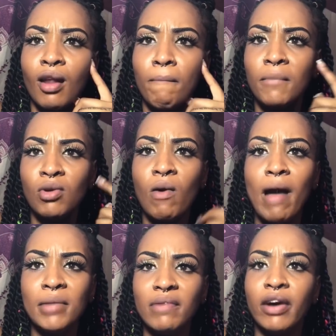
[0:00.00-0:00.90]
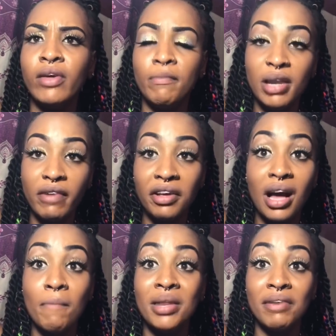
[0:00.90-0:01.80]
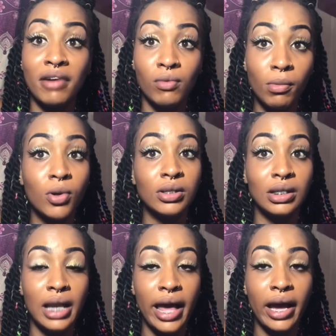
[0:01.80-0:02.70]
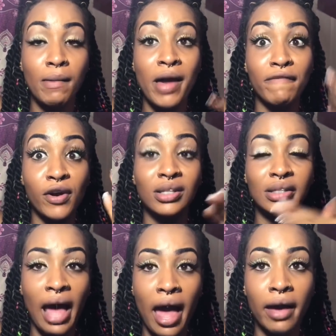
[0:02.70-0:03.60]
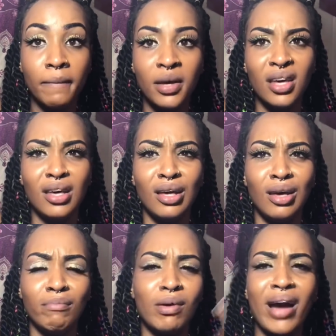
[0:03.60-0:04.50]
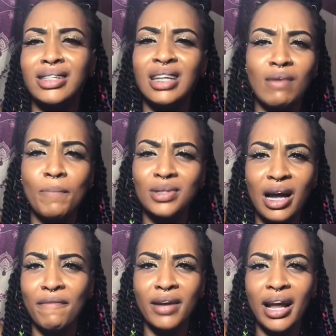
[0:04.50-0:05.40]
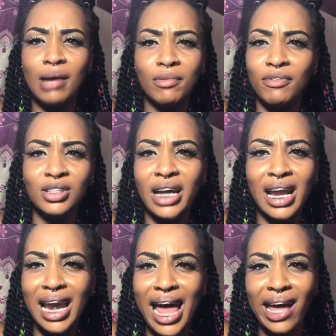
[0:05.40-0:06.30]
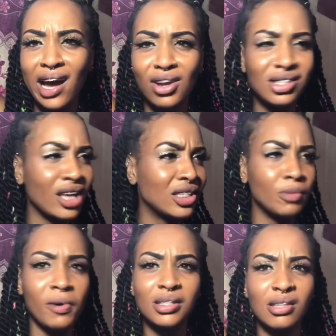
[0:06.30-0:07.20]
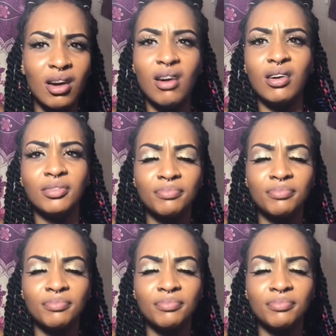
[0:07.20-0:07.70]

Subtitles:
Me know why me never do it. Me never do it cause me never know about it. Like, my first time. But why she never put her finger in my vagina? Like, and I say it's supposed to go.